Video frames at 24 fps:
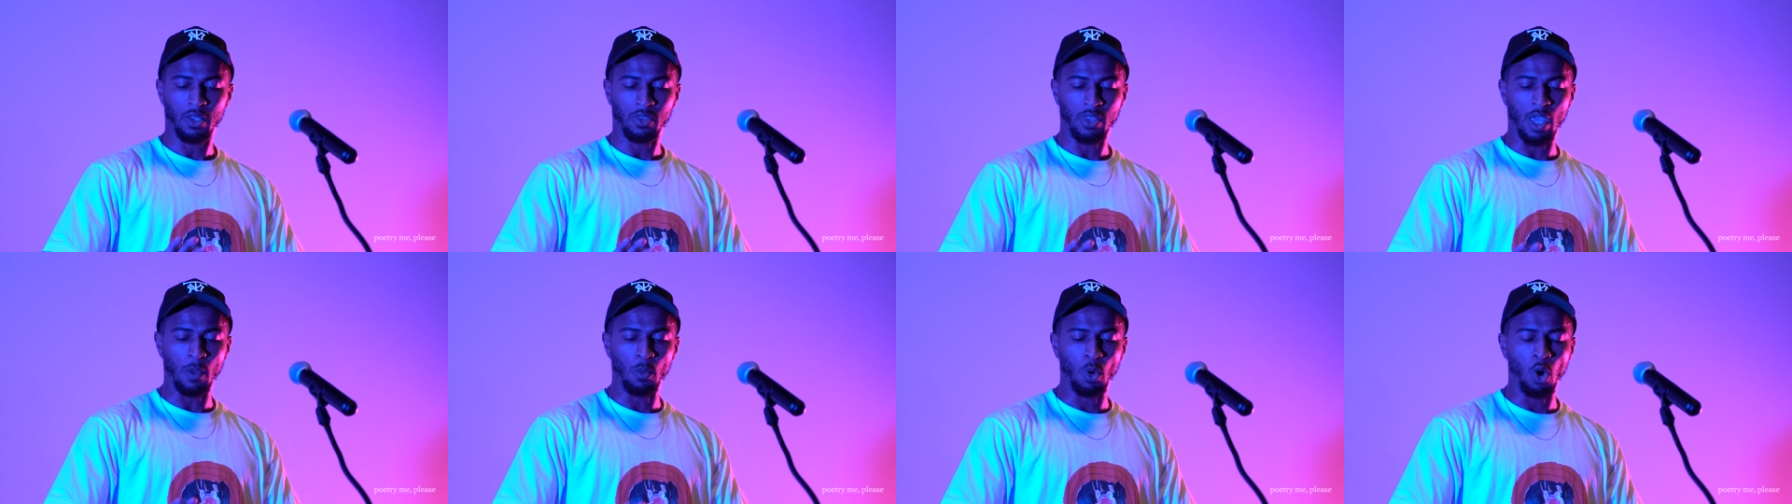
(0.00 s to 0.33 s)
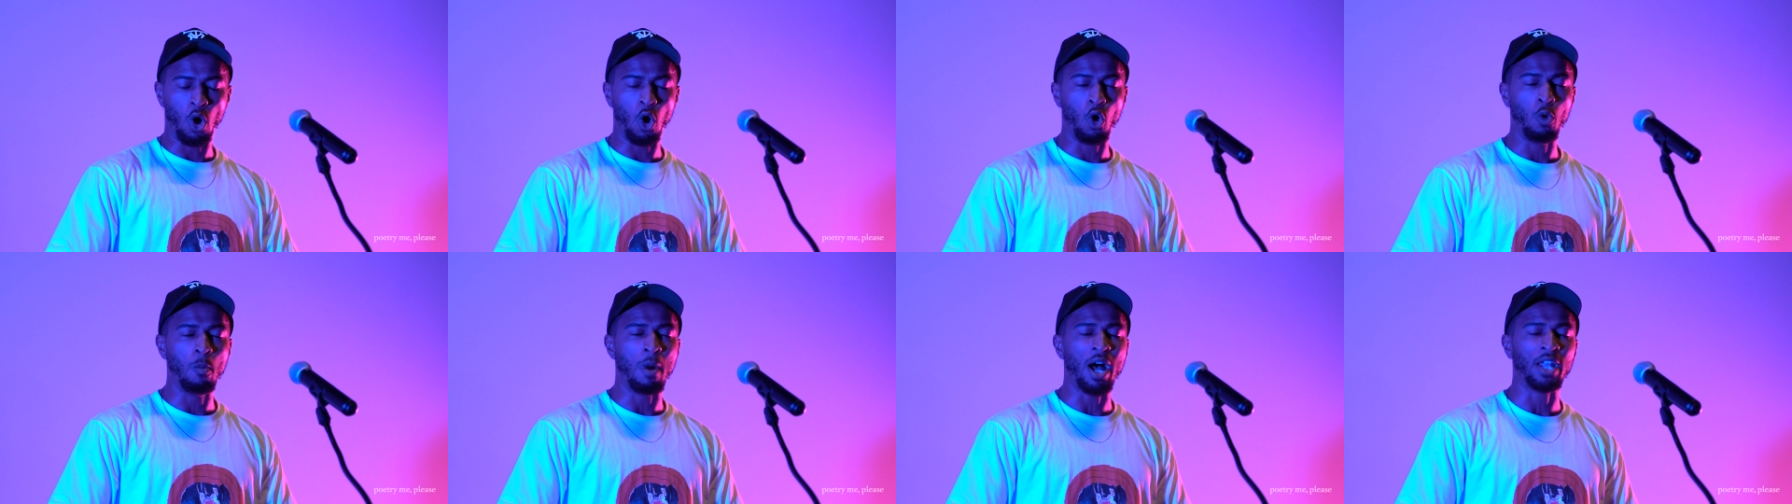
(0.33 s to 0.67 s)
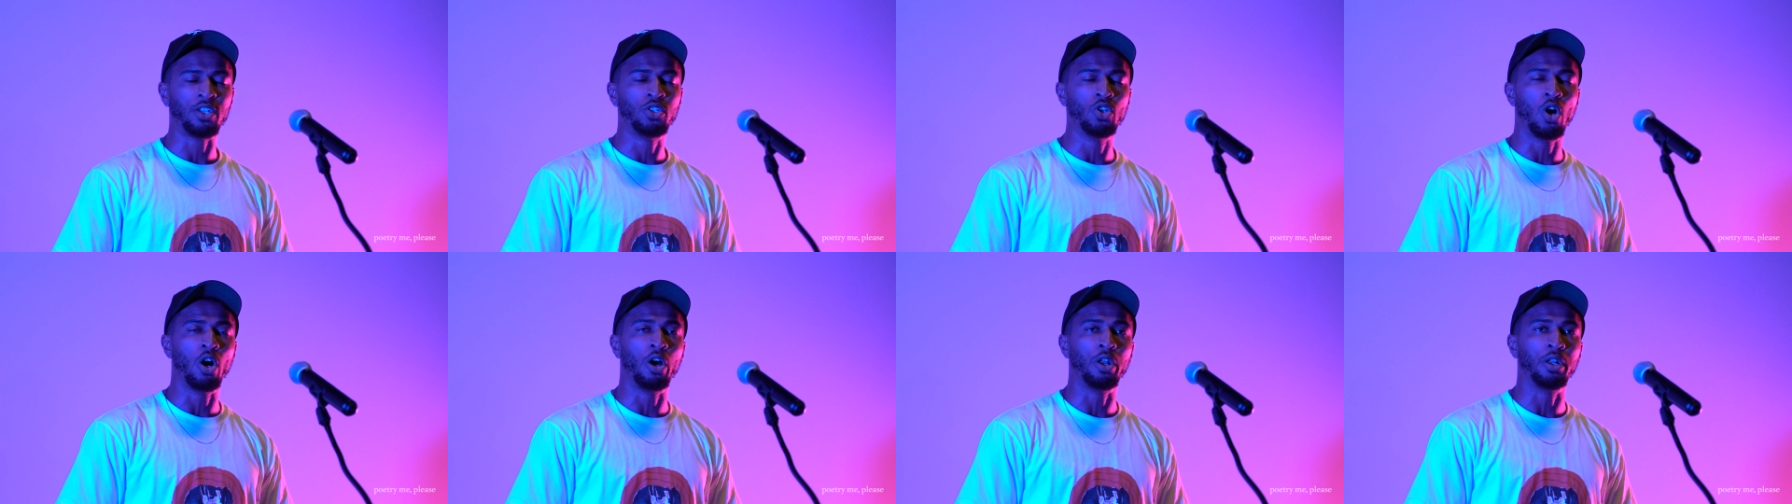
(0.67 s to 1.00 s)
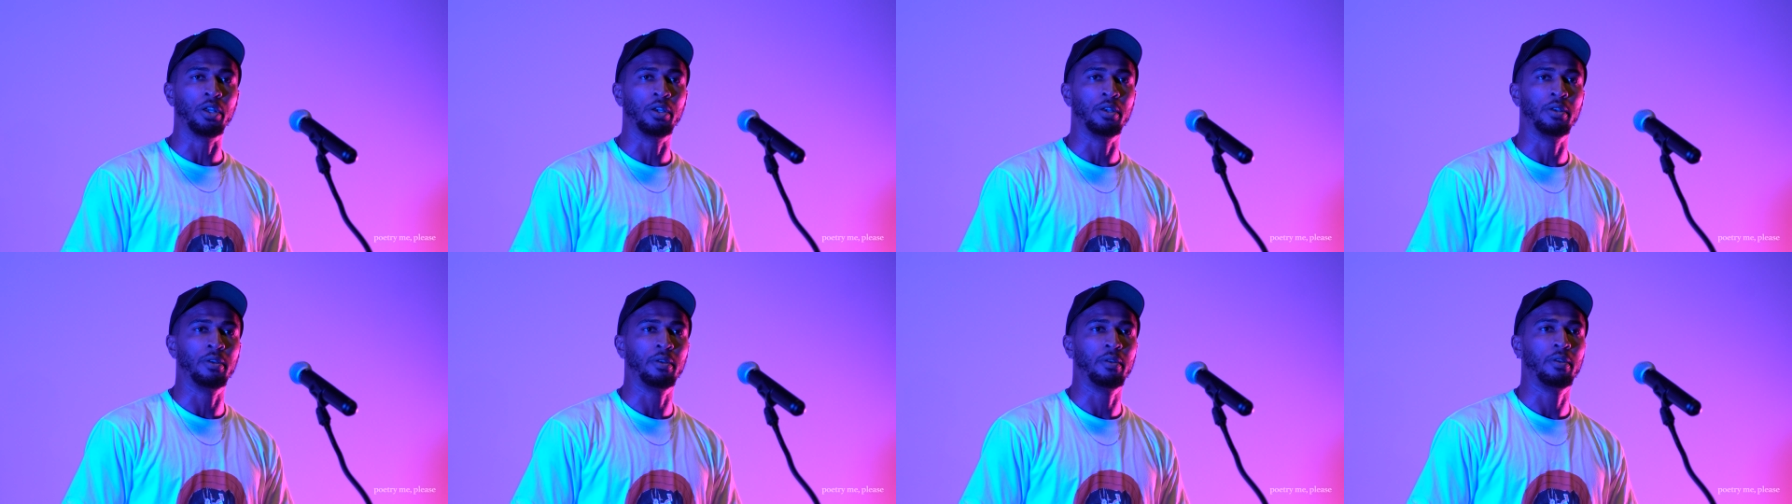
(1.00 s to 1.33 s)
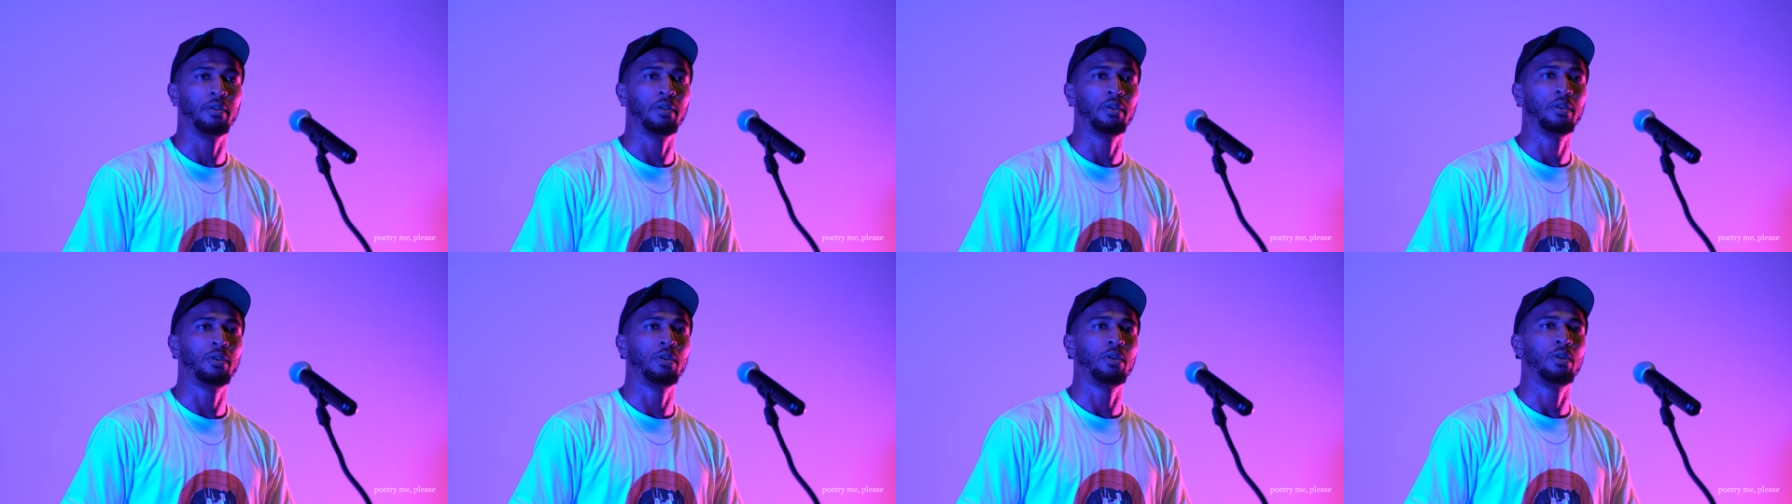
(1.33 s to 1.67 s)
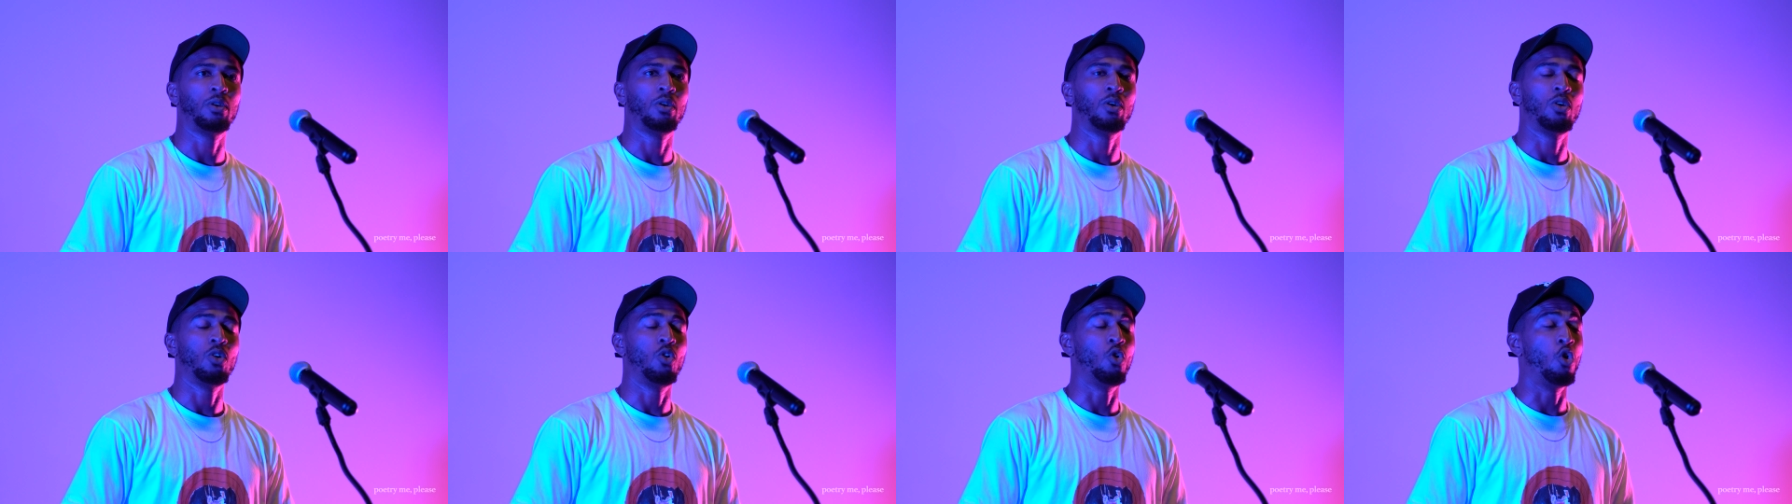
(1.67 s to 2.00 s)
They will hold my daughter
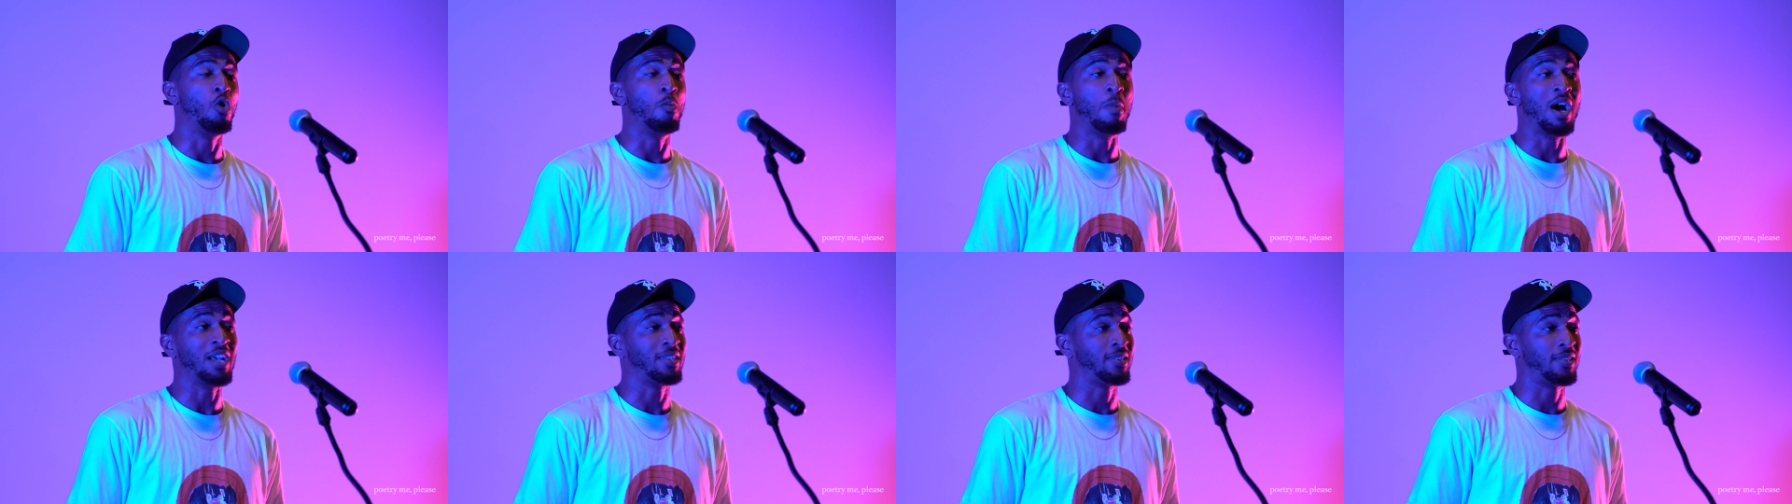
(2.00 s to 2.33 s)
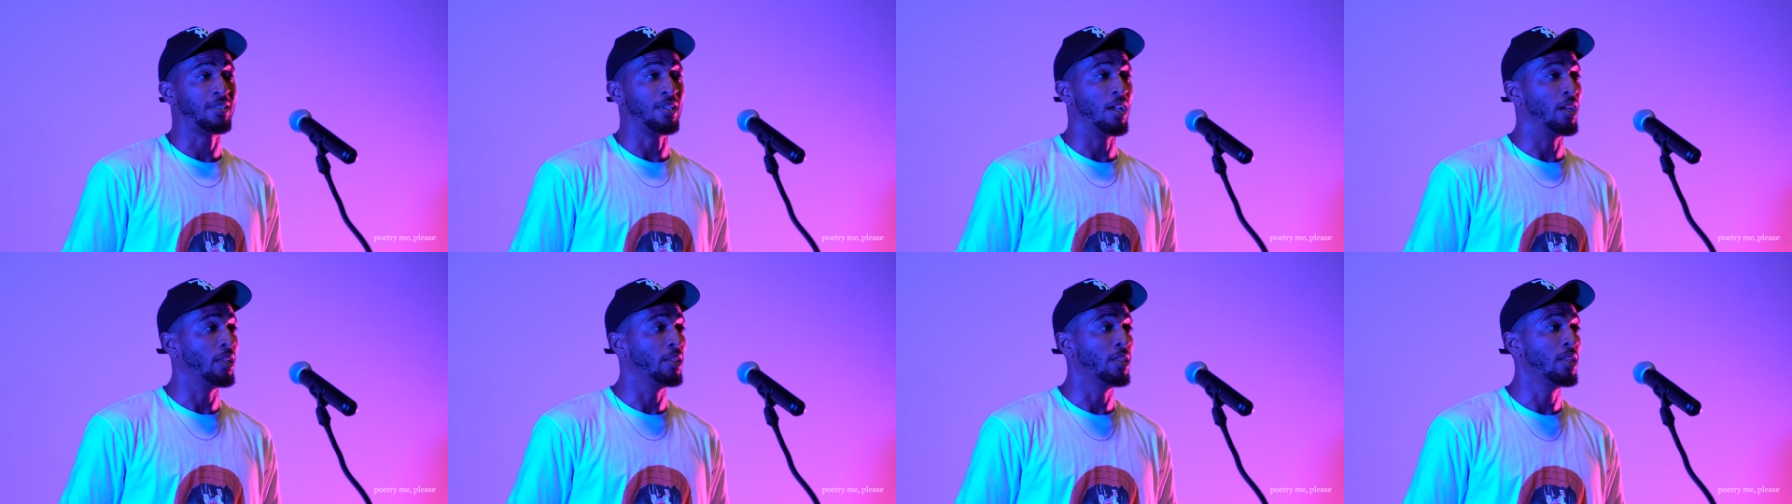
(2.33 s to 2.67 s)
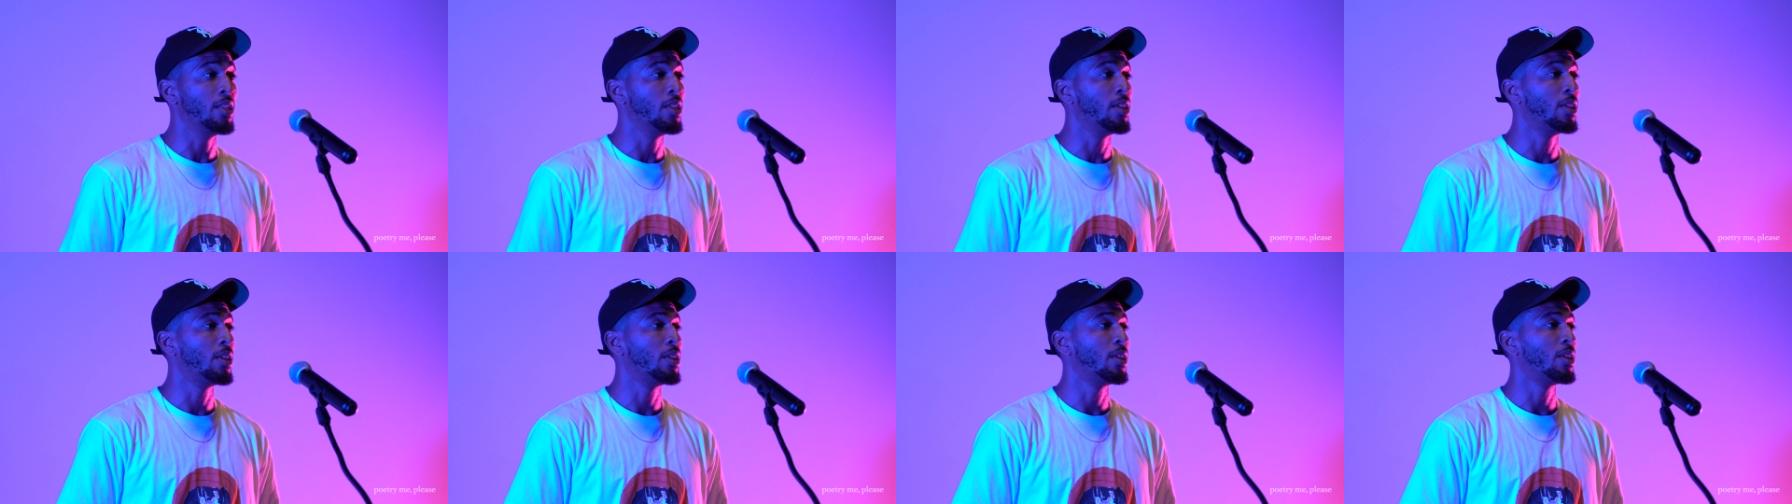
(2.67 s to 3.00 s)
or my son